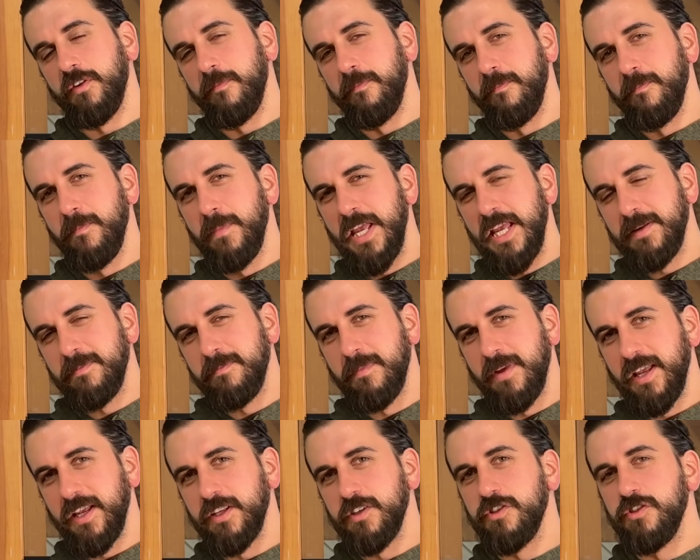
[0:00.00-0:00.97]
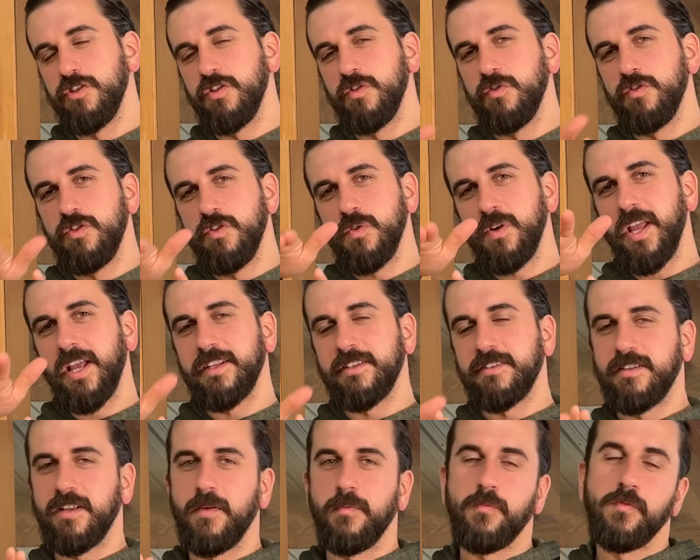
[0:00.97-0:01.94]
mid-mids, you do get
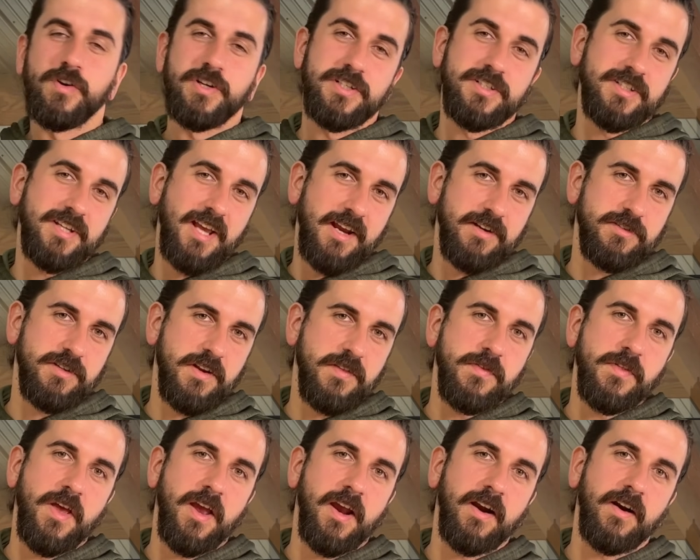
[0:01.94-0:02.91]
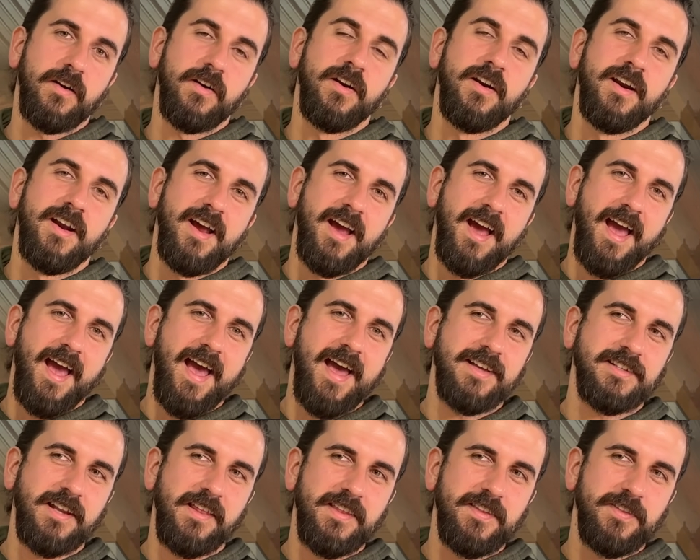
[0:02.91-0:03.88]
some recession there,
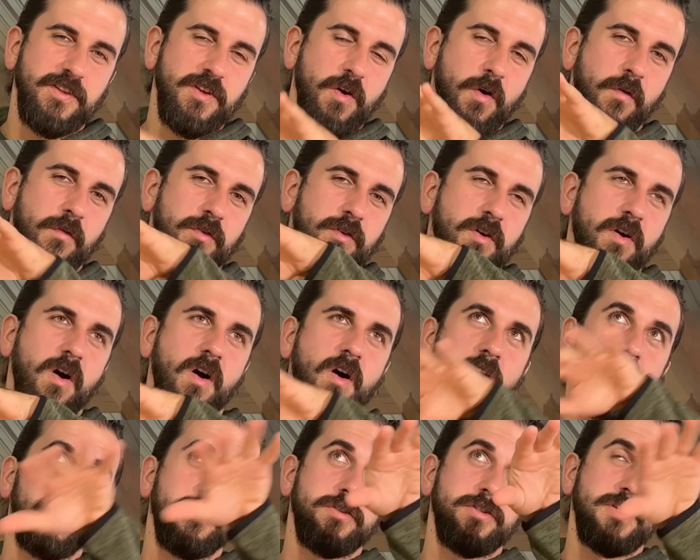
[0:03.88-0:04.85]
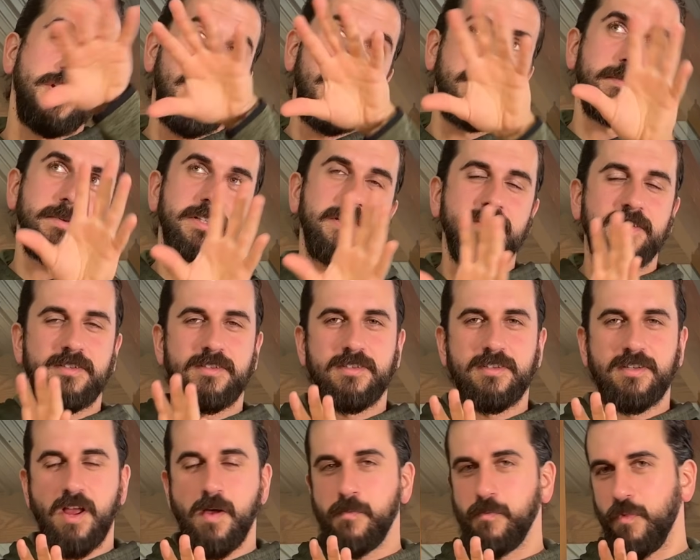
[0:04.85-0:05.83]
as I think the overall shape is
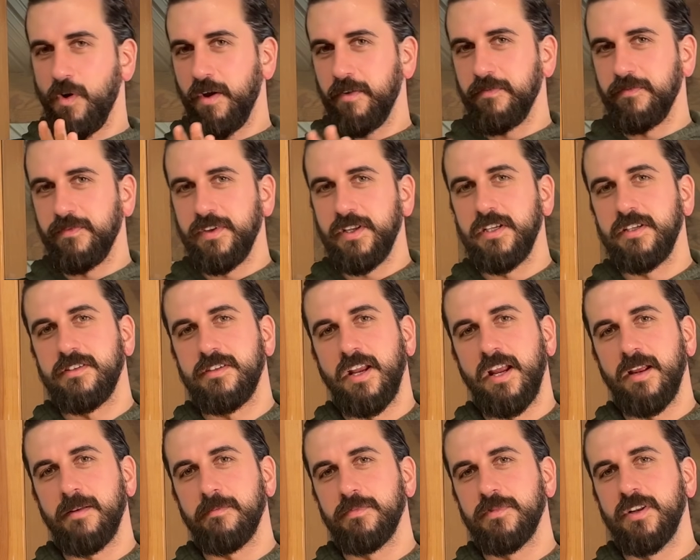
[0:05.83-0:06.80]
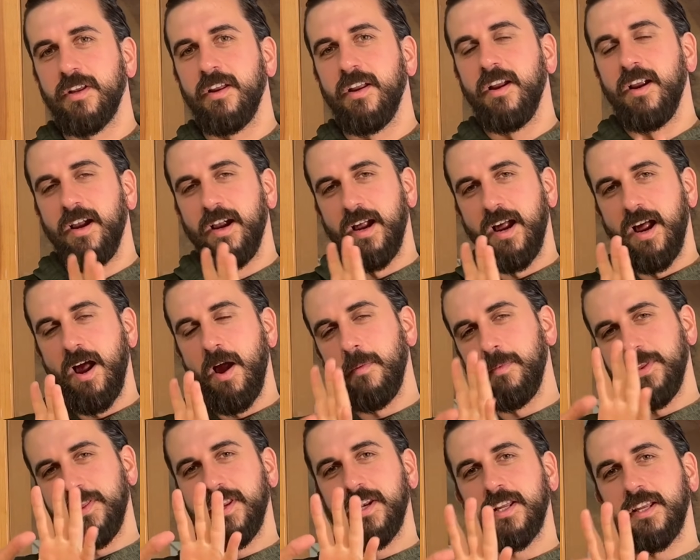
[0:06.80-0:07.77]
somewhat V-shaped.
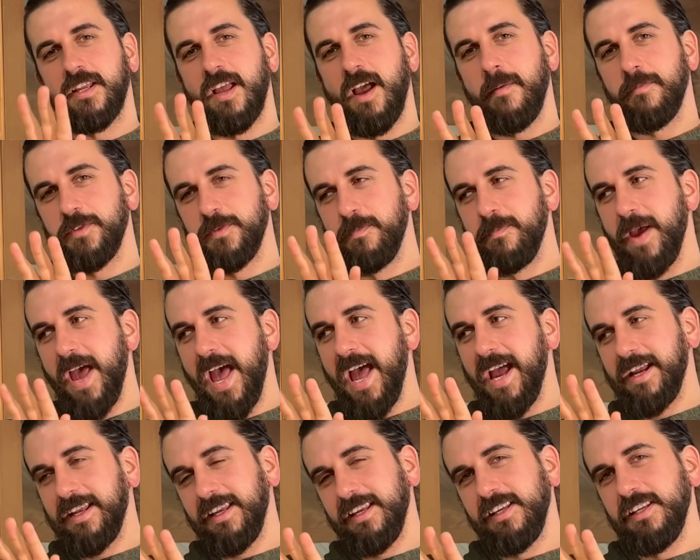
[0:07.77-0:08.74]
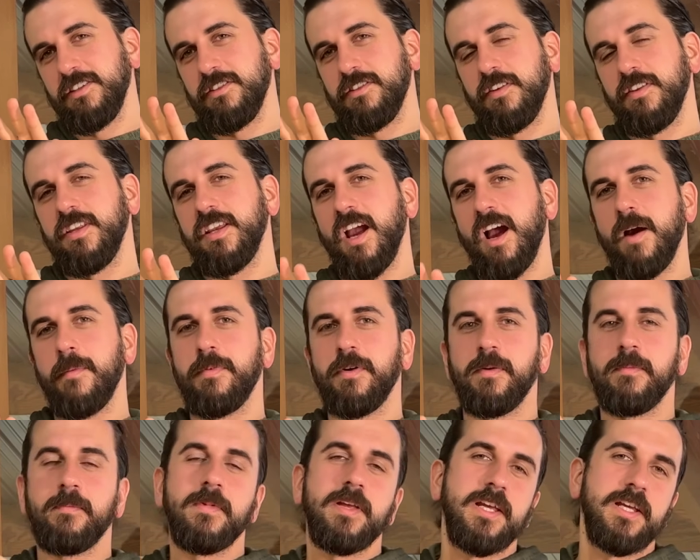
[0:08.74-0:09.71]
But then it comes back into the
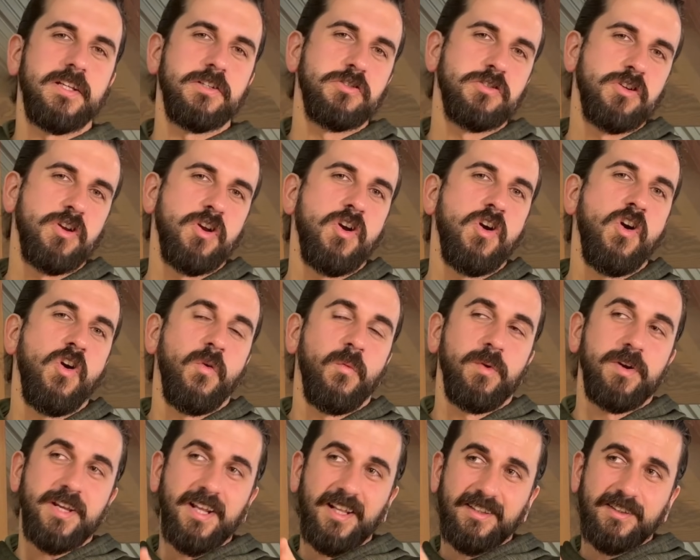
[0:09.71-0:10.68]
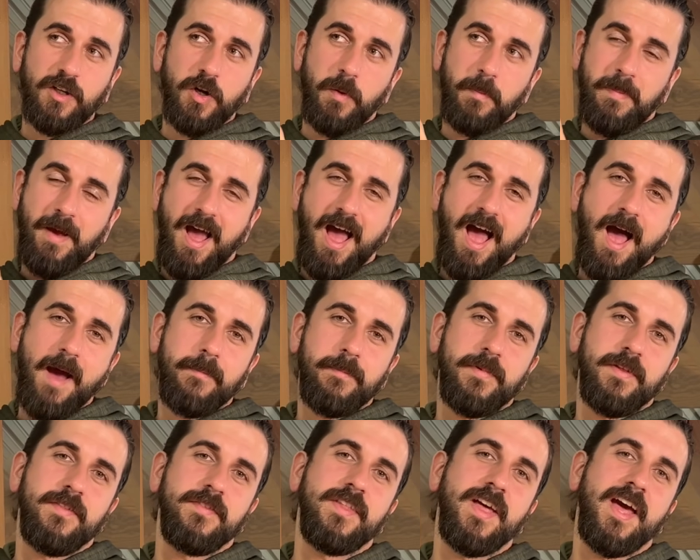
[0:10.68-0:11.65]
upper mids where you get a little
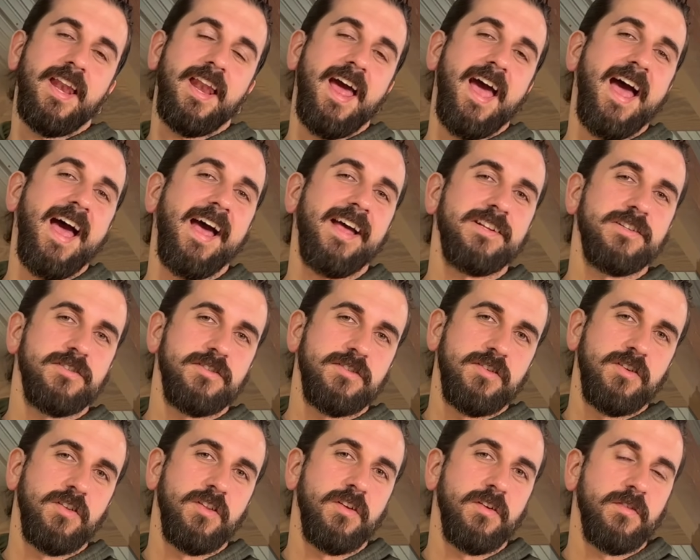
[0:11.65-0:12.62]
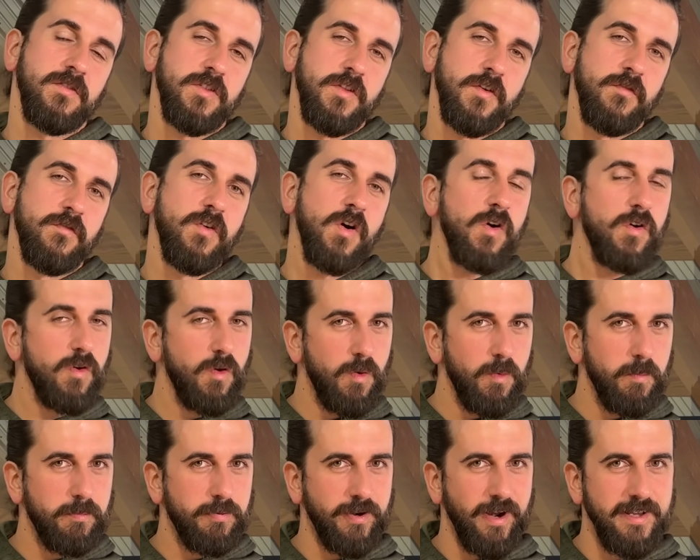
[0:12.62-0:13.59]
pop that adds to the
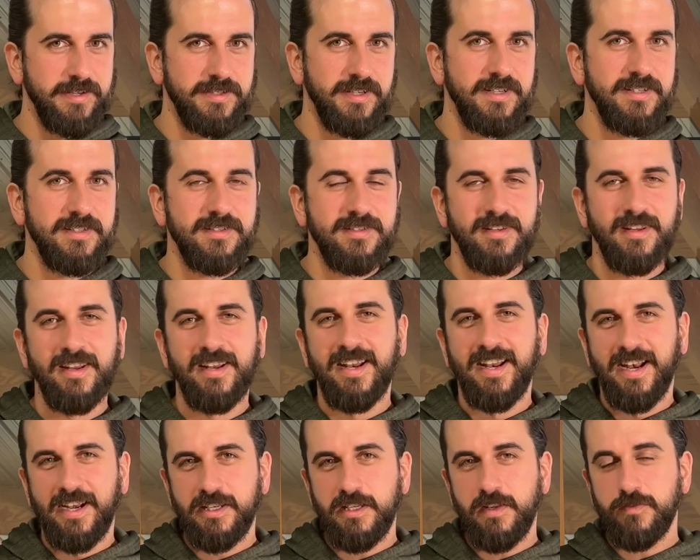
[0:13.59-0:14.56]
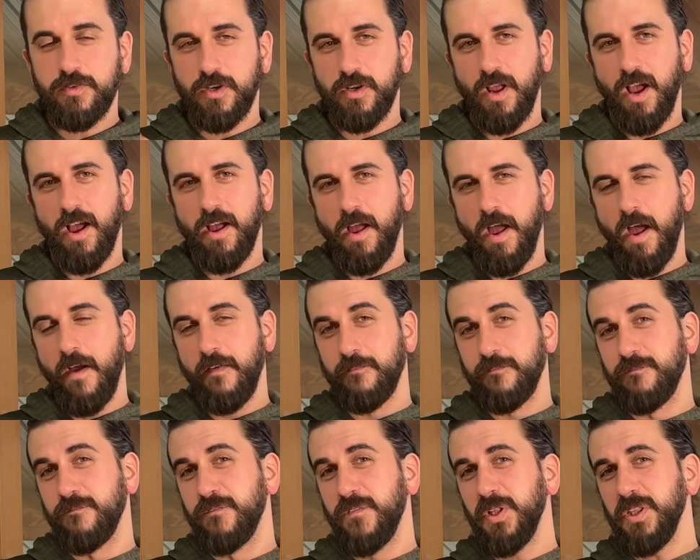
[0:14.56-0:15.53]
vocal presence and gives you a
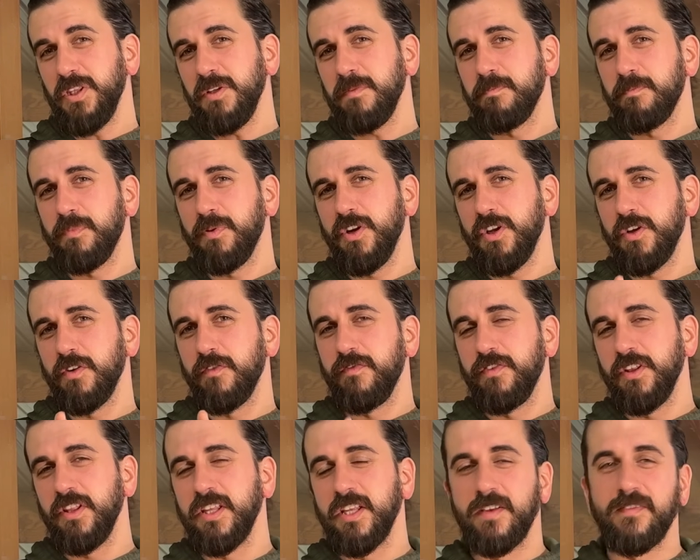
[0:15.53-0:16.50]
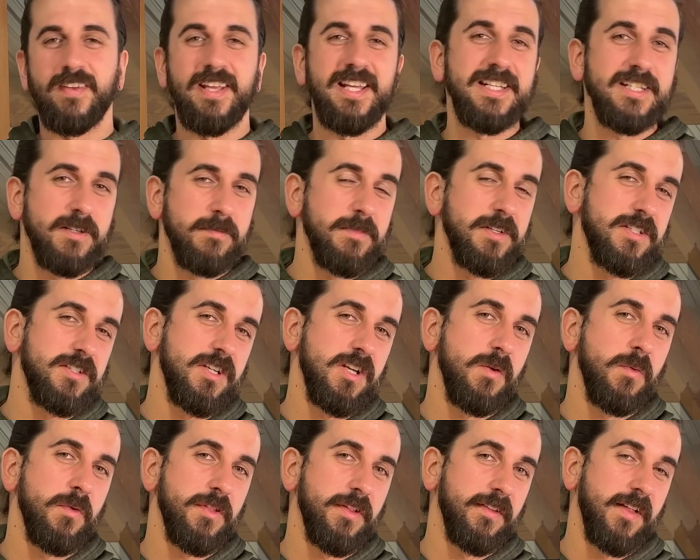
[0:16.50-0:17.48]
really pretty good feeling of intimacy
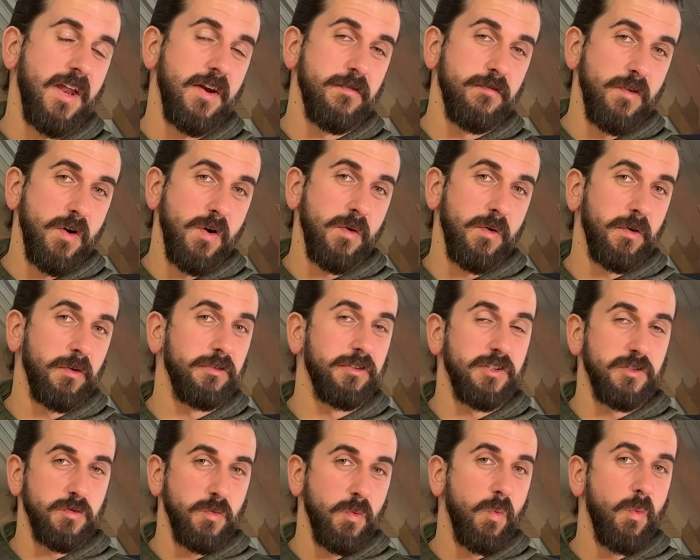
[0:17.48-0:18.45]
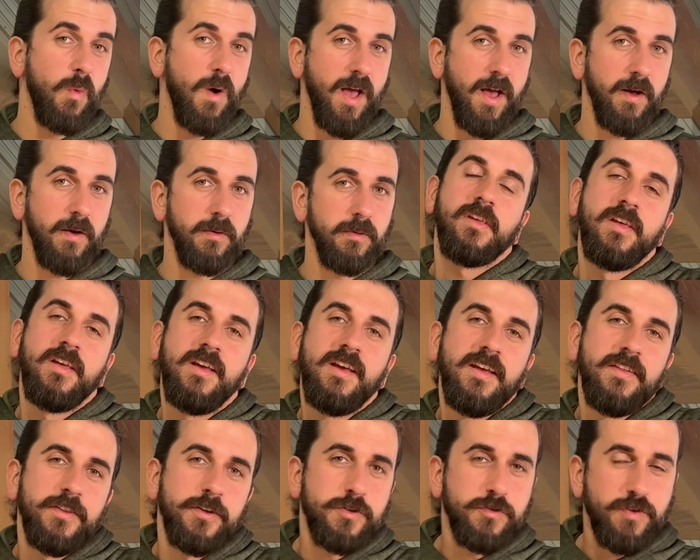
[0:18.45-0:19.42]
with a lot of vocals as well.
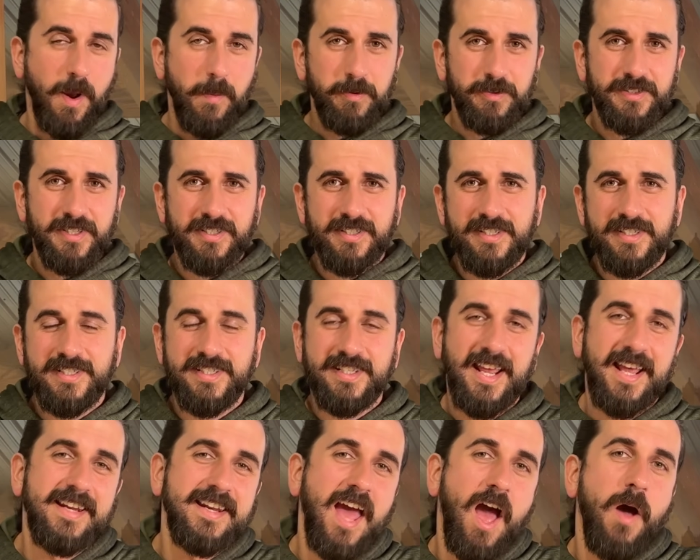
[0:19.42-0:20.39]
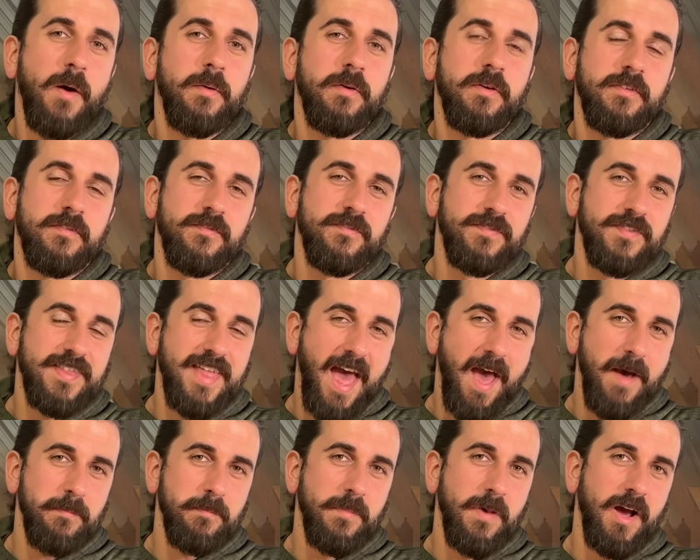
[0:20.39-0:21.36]
The treble doesn't stand out
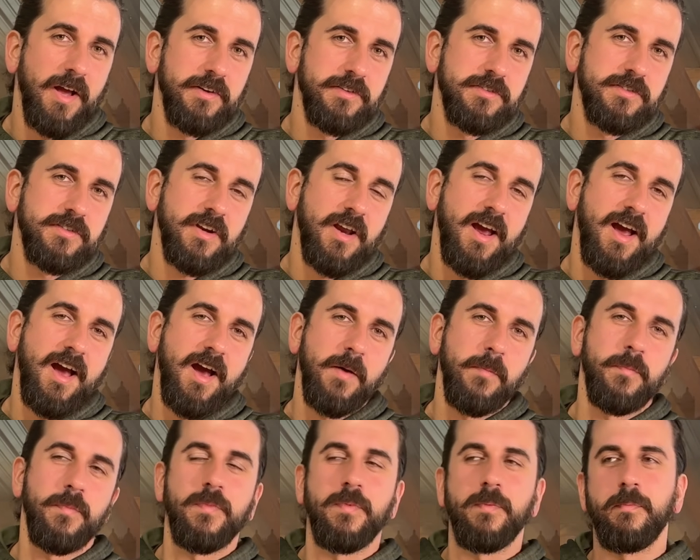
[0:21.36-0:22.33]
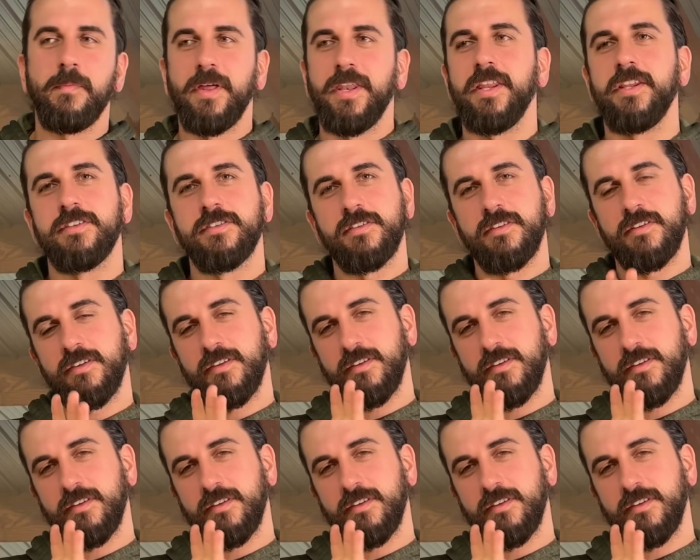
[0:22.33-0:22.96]
that much, but it's